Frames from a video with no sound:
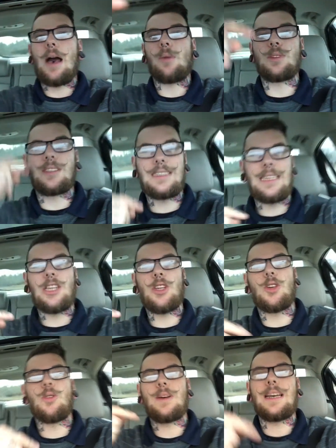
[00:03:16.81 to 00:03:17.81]
I will see
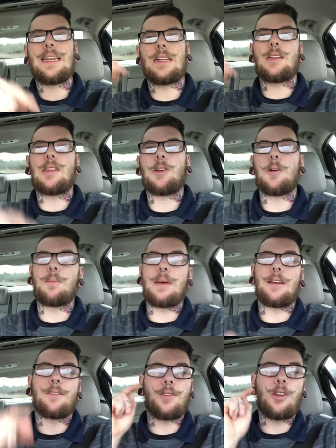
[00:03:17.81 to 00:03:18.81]
you in a little
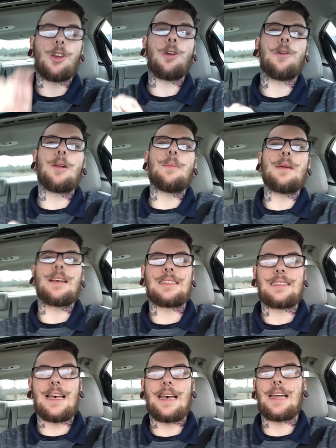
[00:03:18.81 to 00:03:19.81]
bit. For you, it'll be a
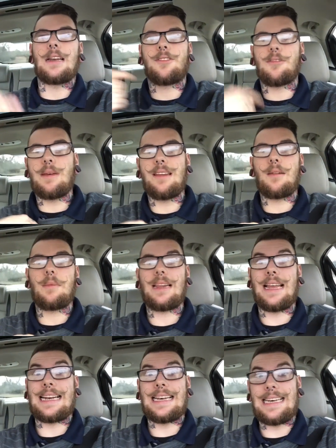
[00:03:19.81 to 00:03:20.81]
second. For me, it'll be
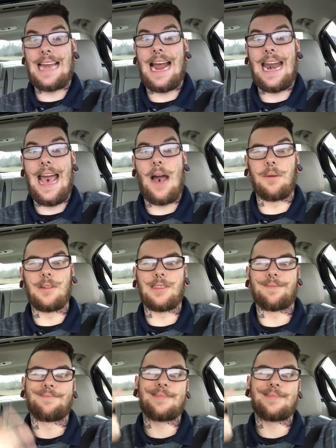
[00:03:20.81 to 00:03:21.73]
like nine hours.